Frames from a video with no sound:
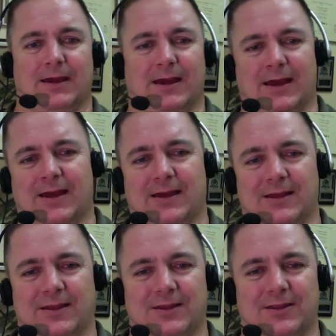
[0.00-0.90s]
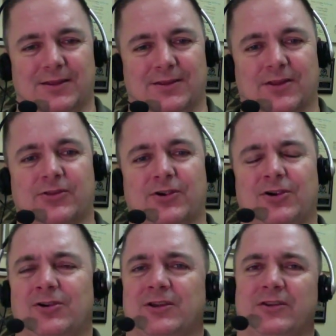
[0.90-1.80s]
The
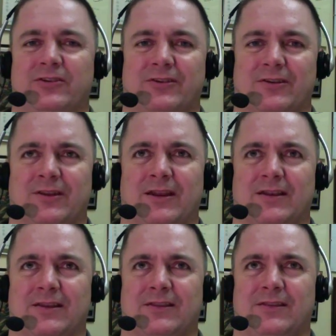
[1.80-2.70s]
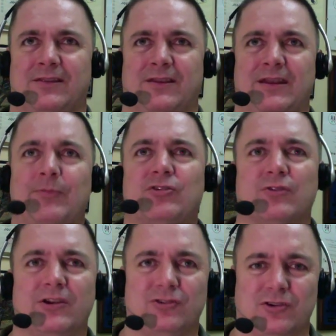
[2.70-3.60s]
third is that the
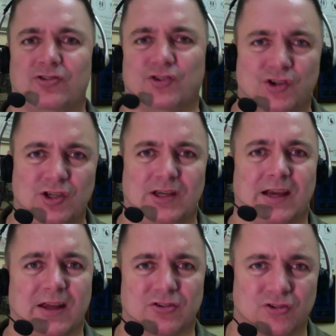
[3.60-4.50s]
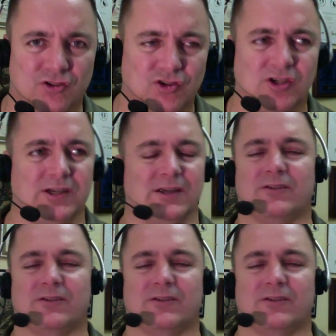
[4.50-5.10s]
demonstration is qi against qi.